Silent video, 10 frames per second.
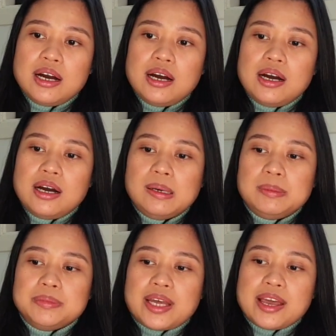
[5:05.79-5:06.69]

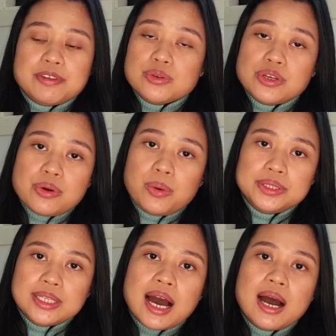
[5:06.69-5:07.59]
I have a
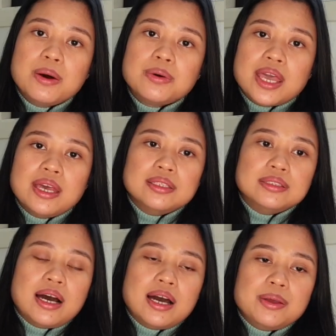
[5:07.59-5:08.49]
2-year-old now,
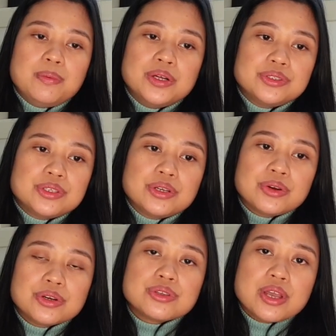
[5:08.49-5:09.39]
and I want
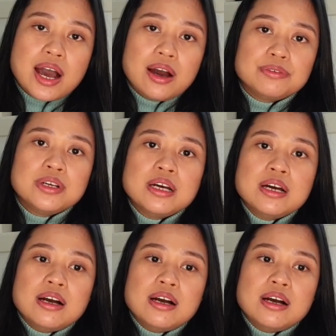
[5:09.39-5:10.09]
her to have